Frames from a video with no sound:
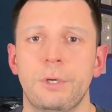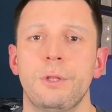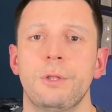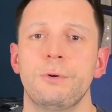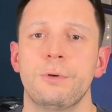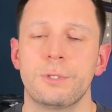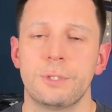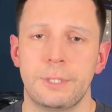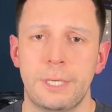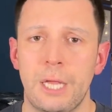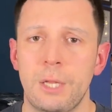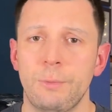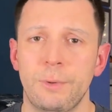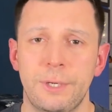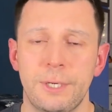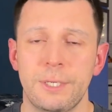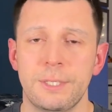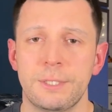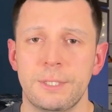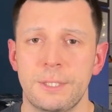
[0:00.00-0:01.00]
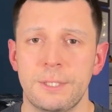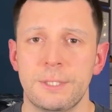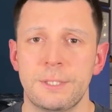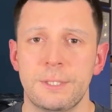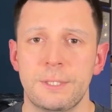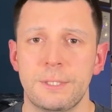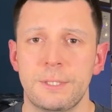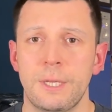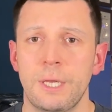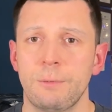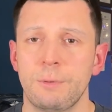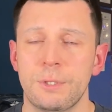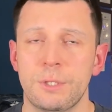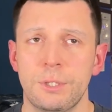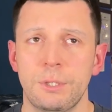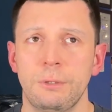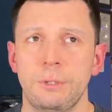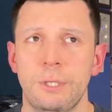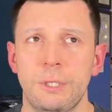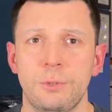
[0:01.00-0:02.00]
There was another one exists that was
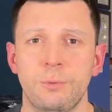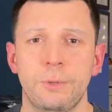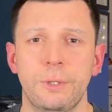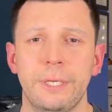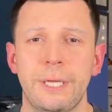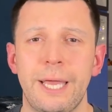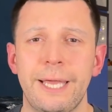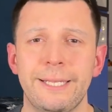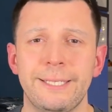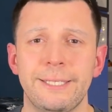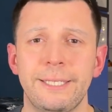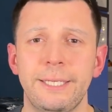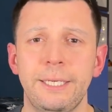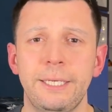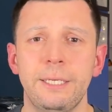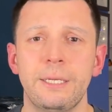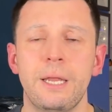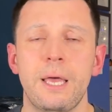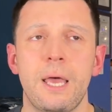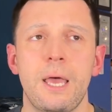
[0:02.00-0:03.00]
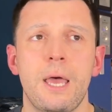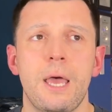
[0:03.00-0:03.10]
sold in 2018.